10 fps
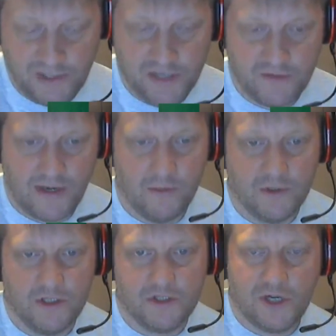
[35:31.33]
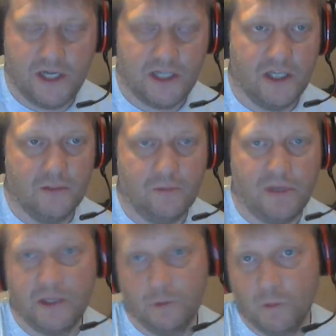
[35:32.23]
played around with the tracking
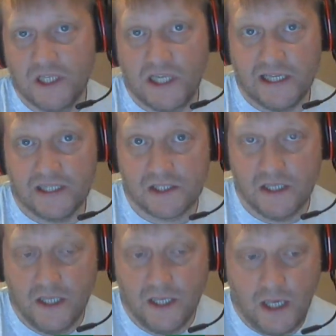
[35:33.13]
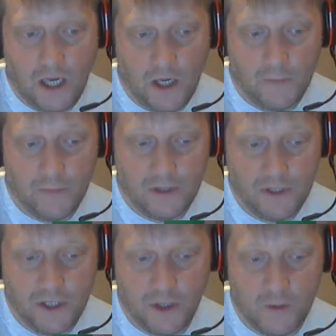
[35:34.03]
playing Windlands.
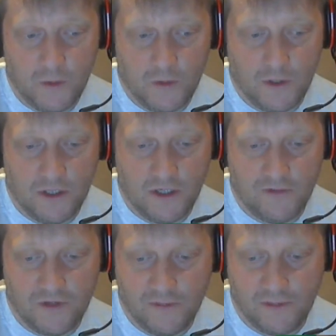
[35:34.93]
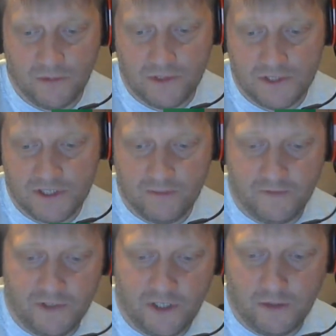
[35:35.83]
You know, a few people have seen my
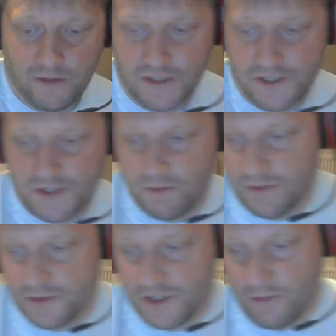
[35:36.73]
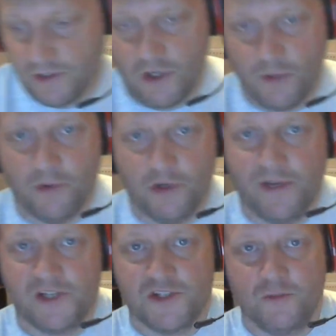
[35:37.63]
video on this as well, so I won't harp on
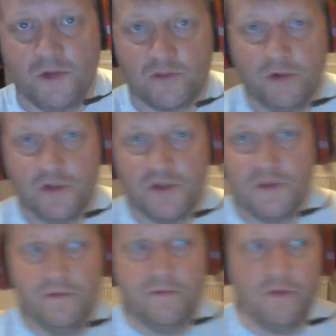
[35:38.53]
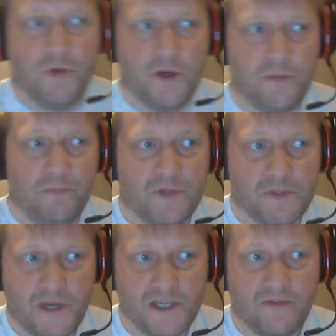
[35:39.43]
about it too much. But from my
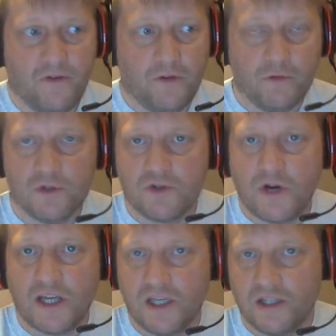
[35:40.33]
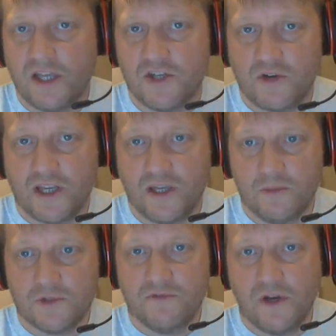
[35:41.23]
perspective, I thought the head tracking
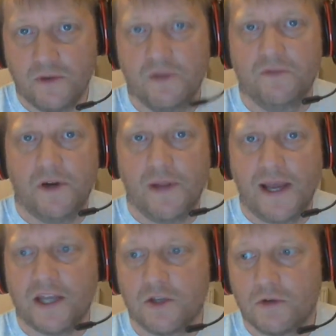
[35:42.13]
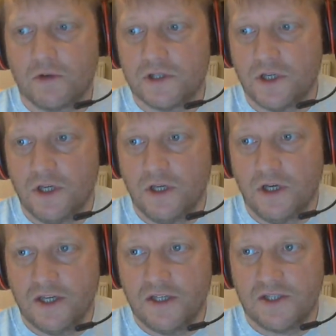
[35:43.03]
was very, very accurate. I
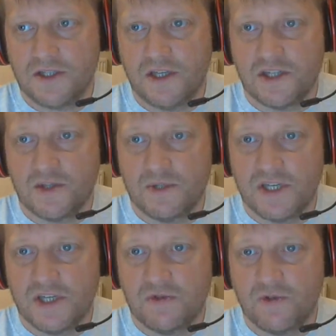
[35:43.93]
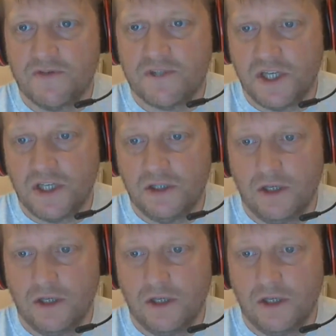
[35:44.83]
didn't sense there was any drifting,